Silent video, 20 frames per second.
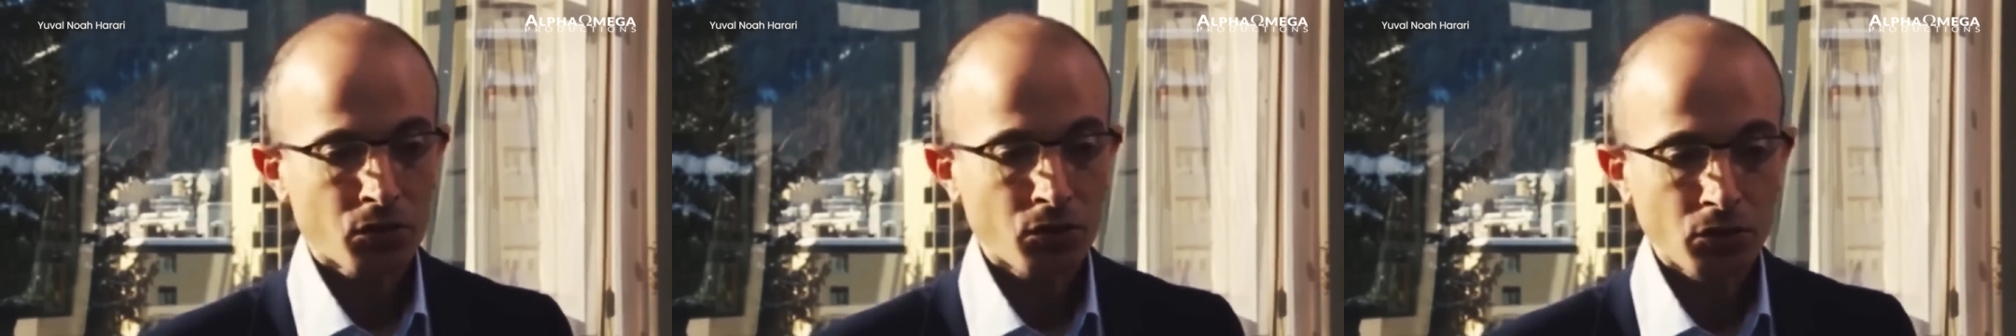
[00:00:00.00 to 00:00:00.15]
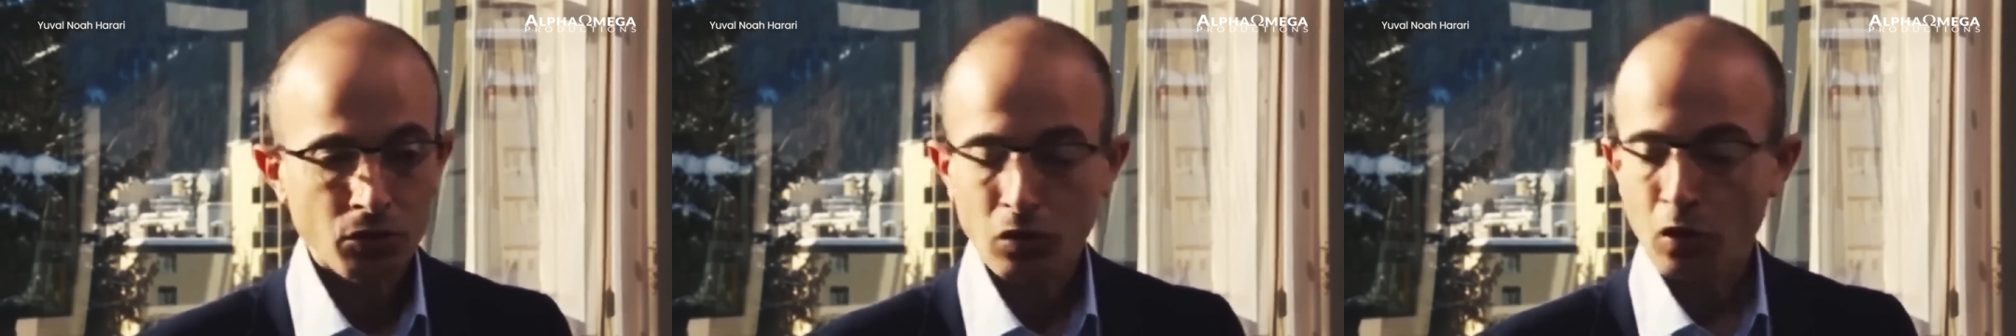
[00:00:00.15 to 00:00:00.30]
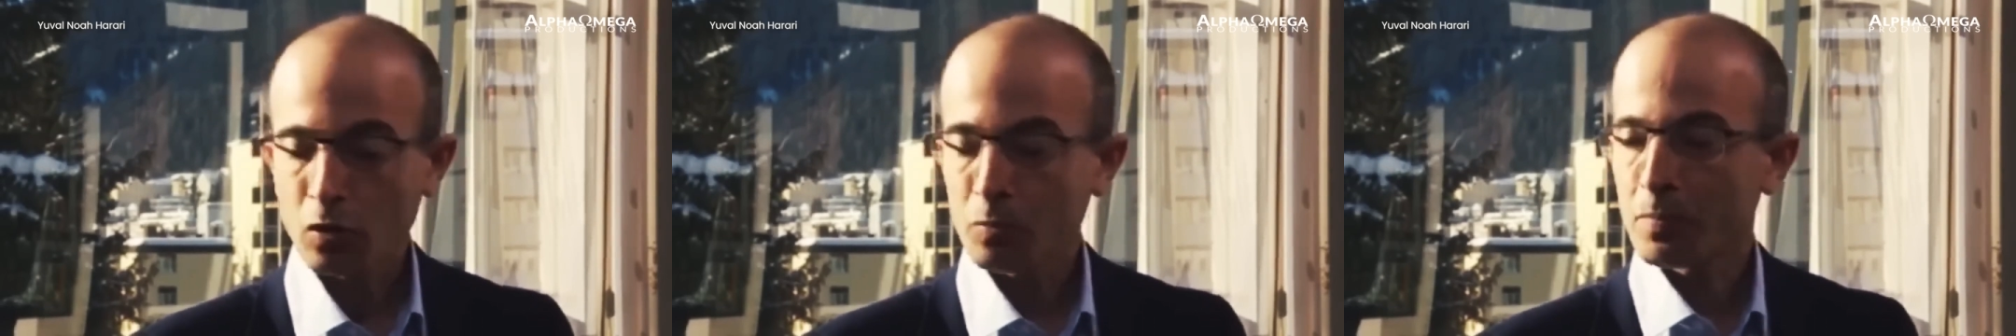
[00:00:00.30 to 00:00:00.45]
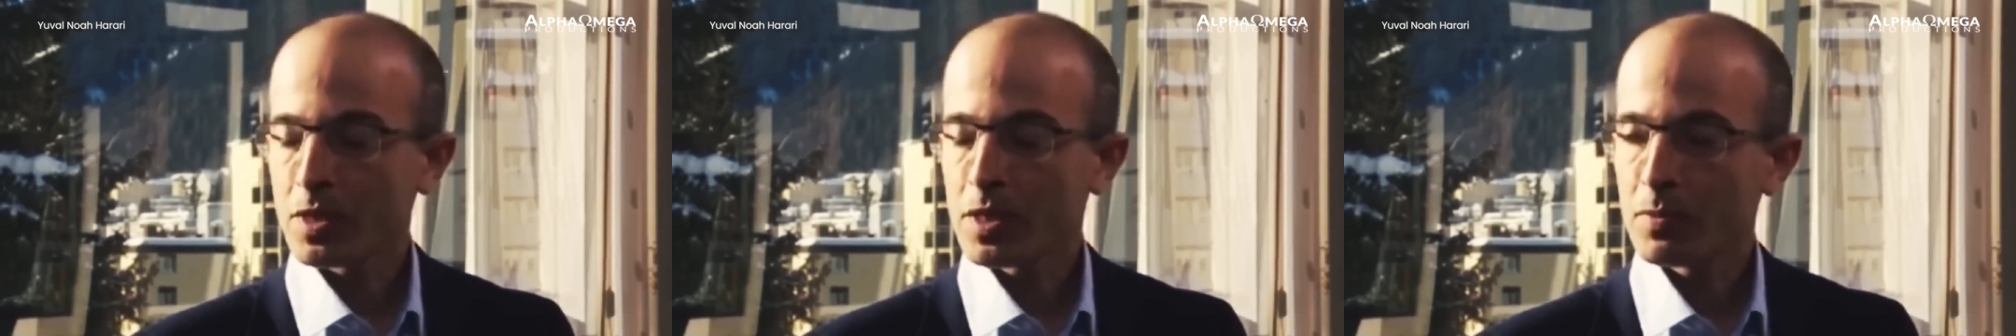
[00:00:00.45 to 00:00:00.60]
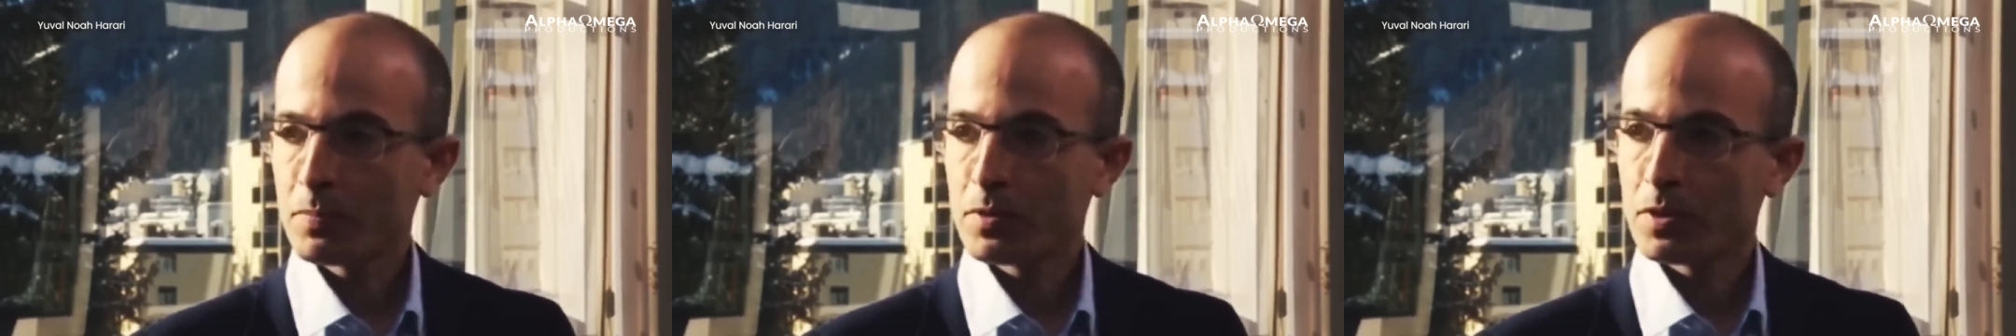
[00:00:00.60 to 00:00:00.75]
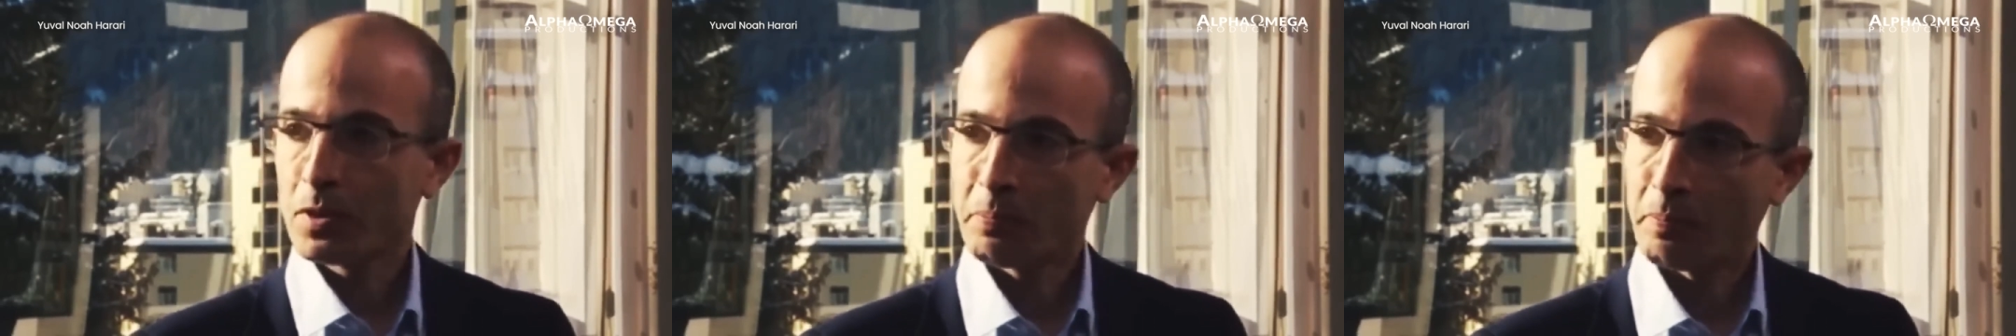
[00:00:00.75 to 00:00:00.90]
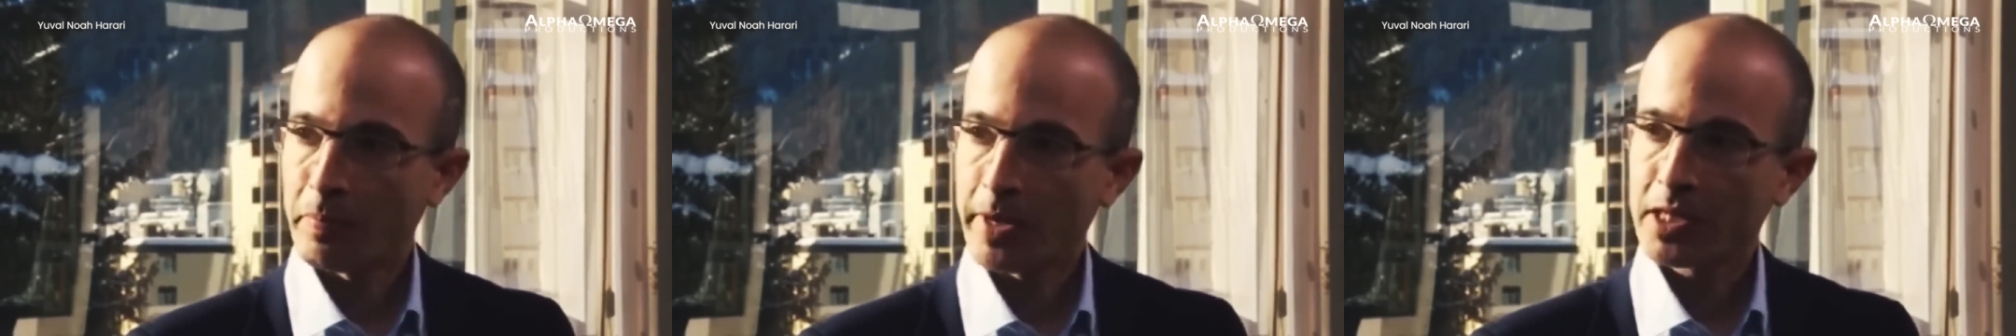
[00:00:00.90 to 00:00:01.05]
to know
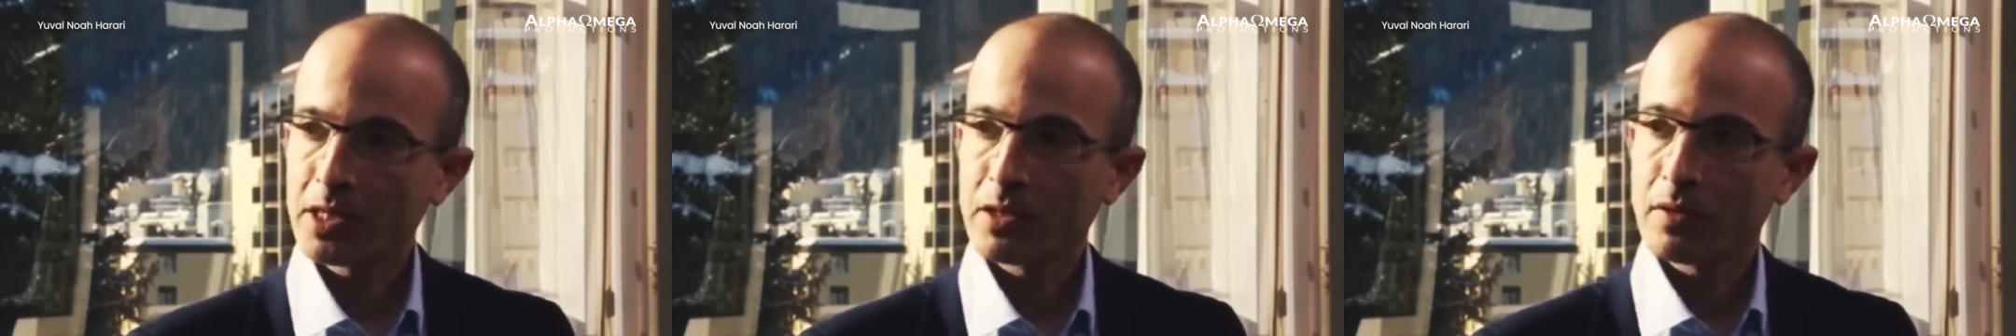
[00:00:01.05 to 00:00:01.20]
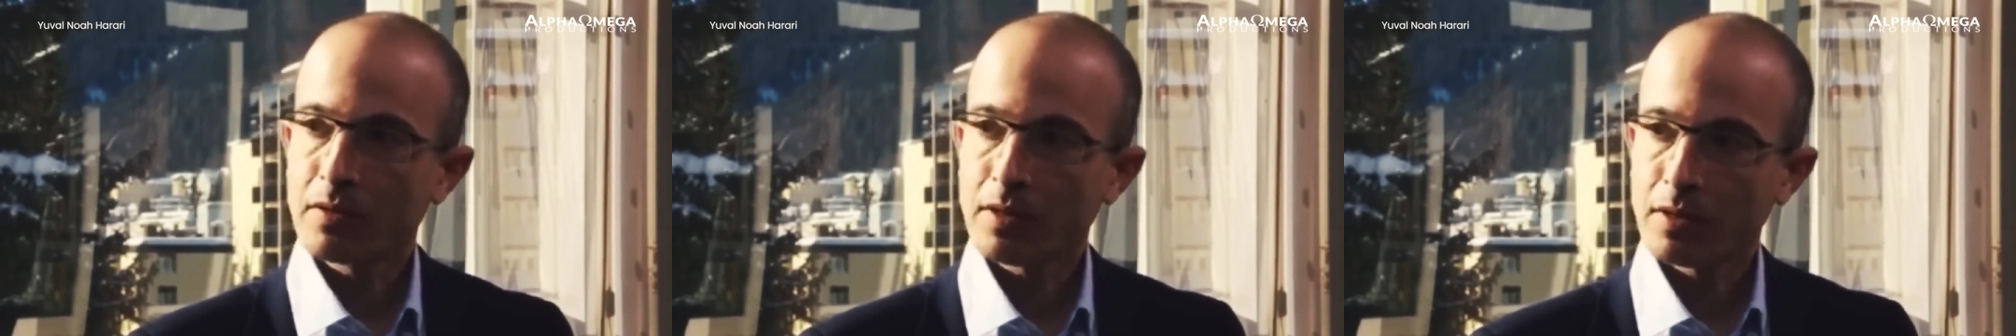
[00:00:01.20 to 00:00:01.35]
people better